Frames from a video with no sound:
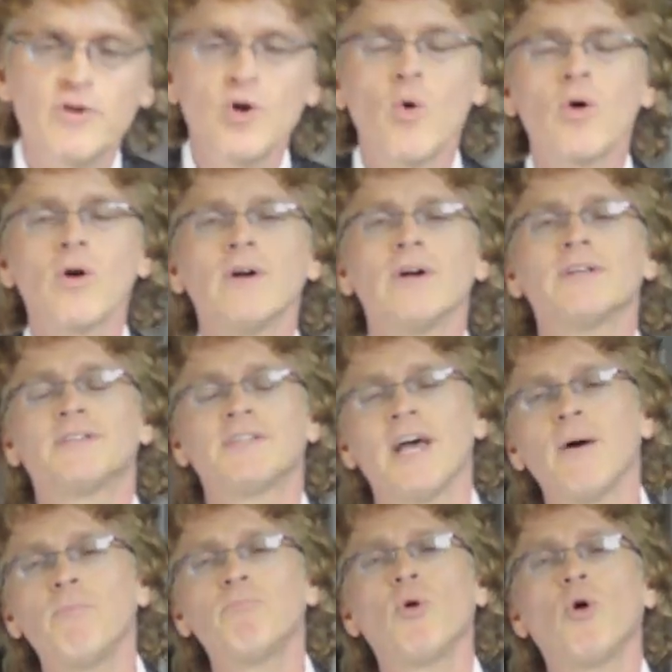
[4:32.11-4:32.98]
you're a
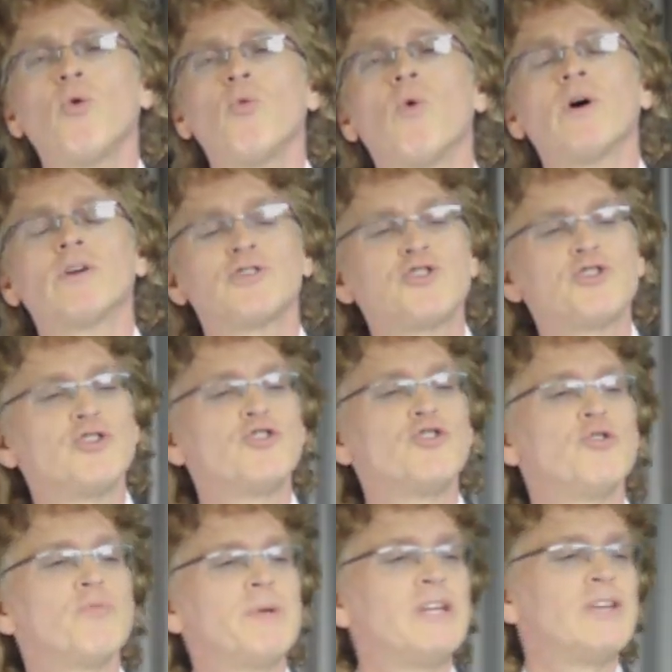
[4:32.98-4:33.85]
temple, what
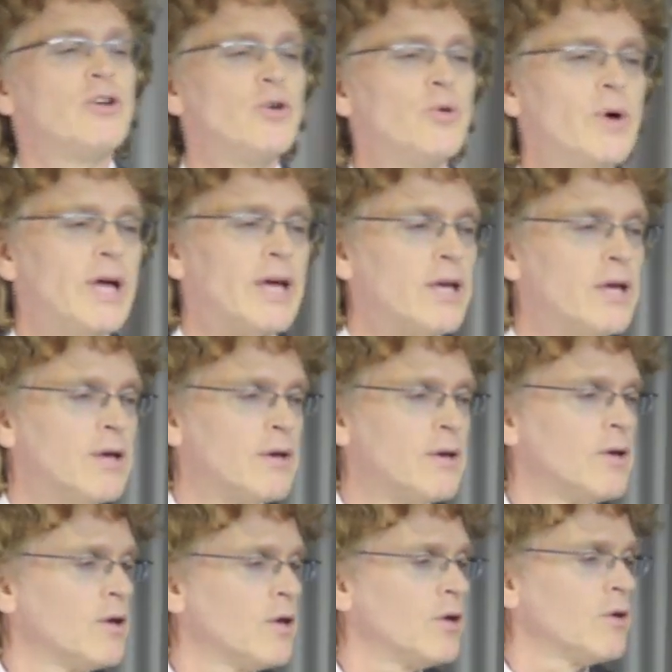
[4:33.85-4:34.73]
should you be doing?
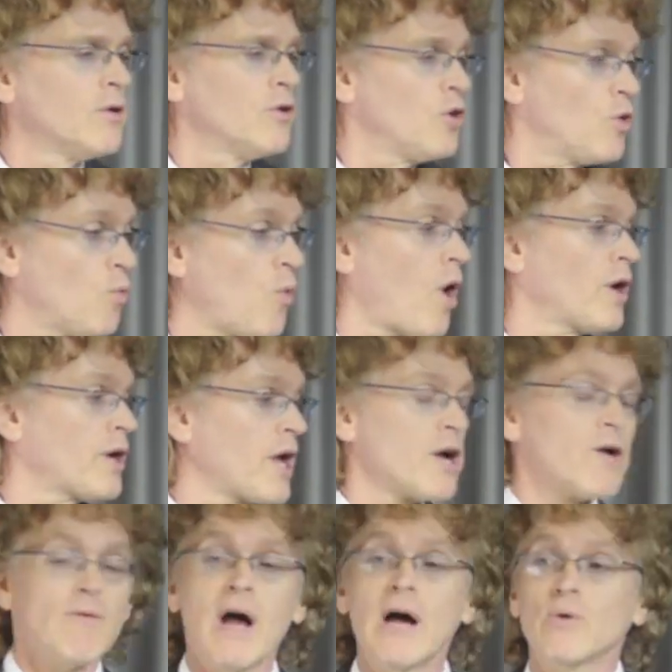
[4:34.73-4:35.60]
You're
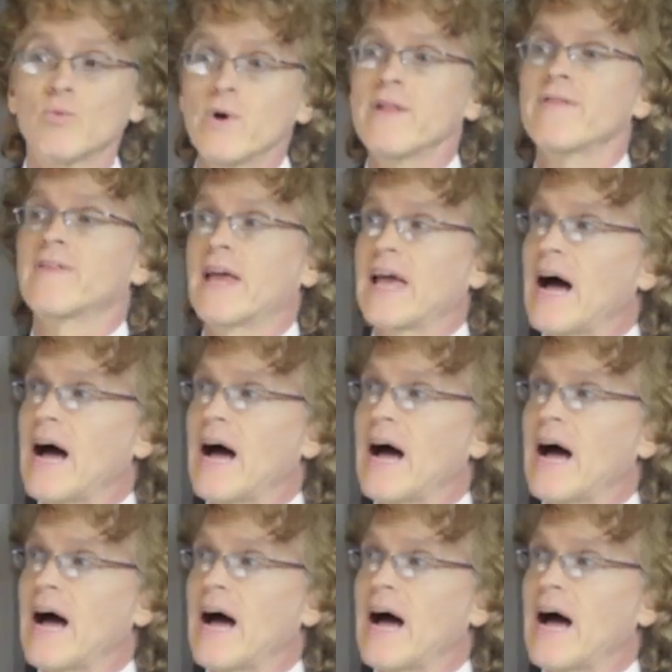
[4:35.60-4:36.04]
walking around with